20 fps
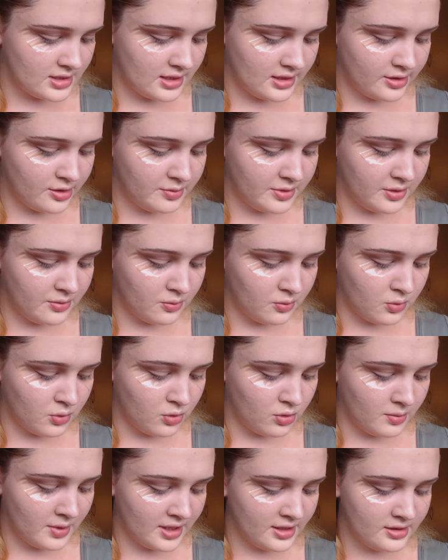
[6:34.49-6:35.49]
which is a little bit
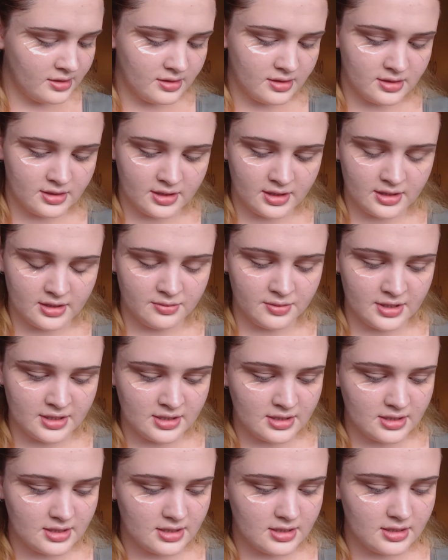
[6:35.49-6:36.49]
warmer than the other
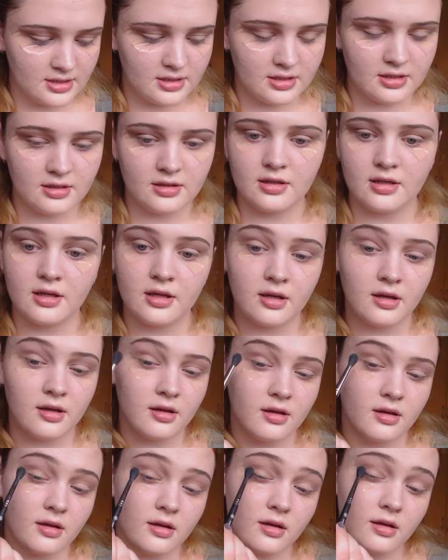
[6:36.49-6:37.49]
ones,
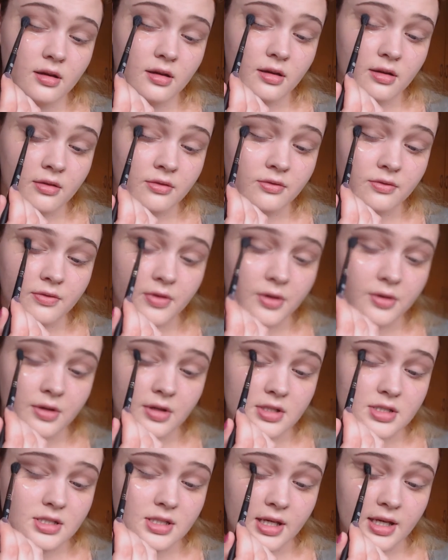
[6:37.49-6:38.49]
and
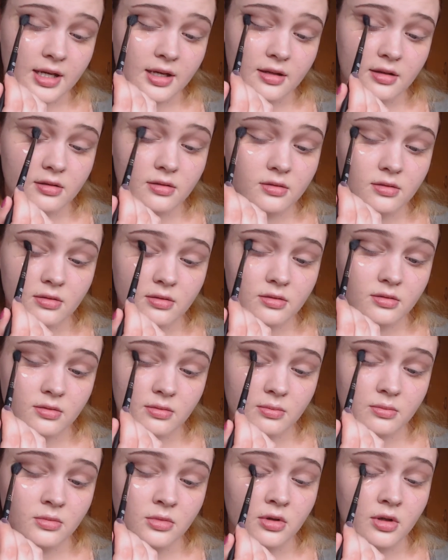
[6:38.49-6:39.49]
focus that
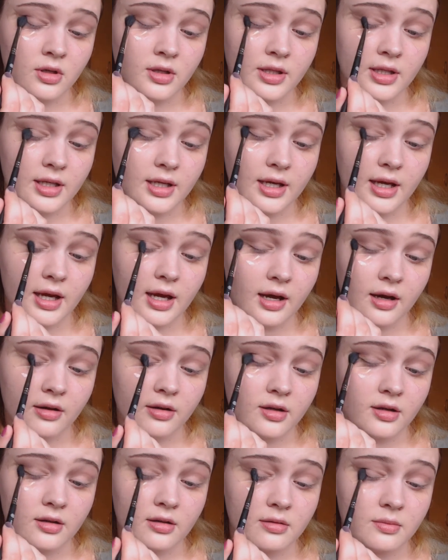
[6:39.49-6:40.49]
more on the
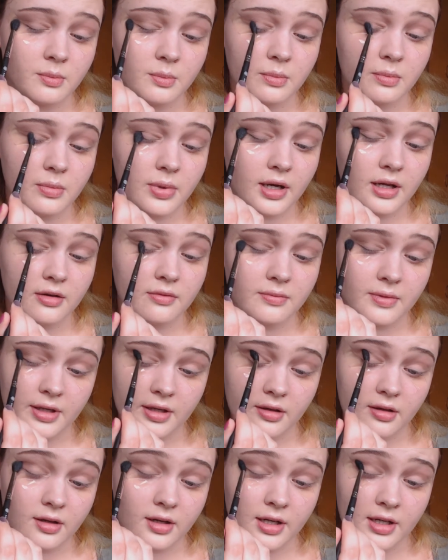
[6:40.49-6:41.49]
outer part of
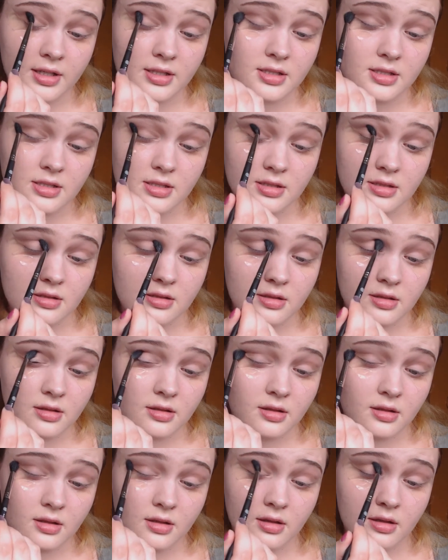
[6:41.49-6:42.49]
my crease,
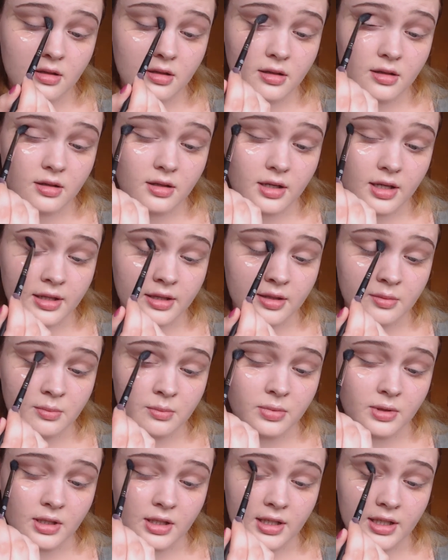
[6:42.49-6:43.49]
and
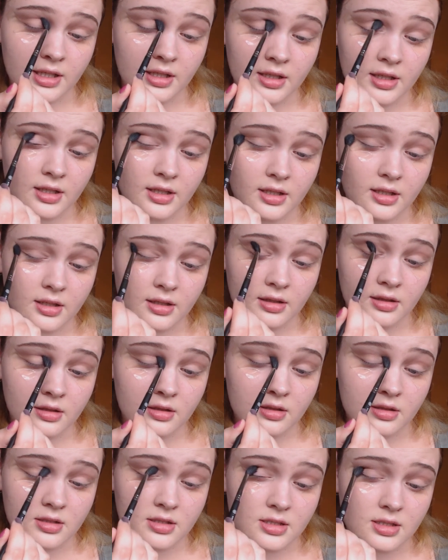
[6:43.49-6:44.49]
then blend it
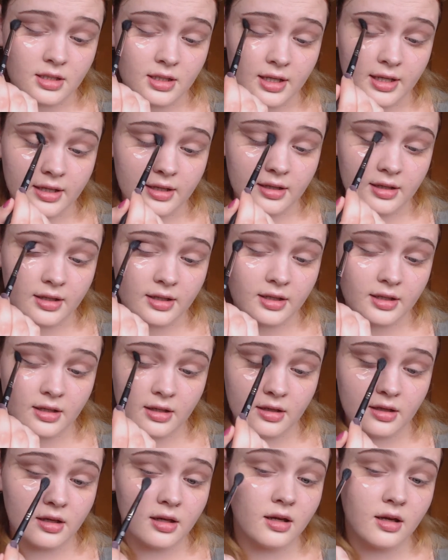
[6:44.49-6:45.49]
in
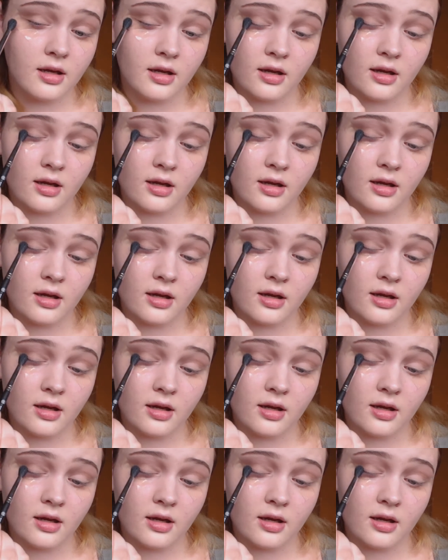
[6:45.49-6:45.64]
slightly.